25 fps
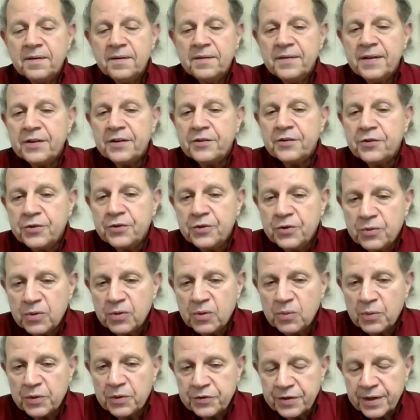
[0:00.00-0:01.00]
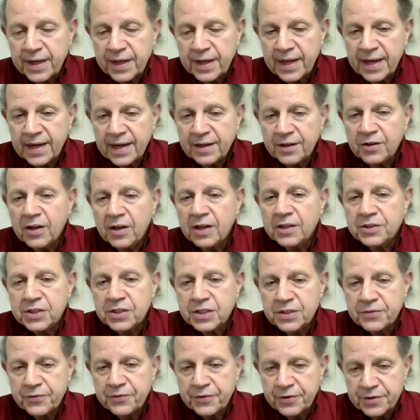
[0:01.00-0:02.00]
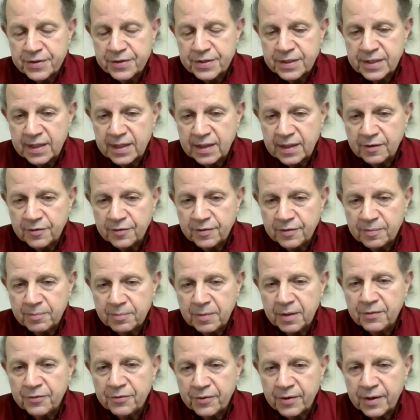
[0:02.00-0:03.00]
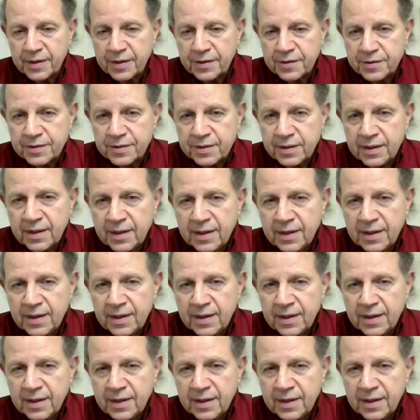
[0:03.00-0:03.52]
that you're doing what you can, not just for yourself, but for others.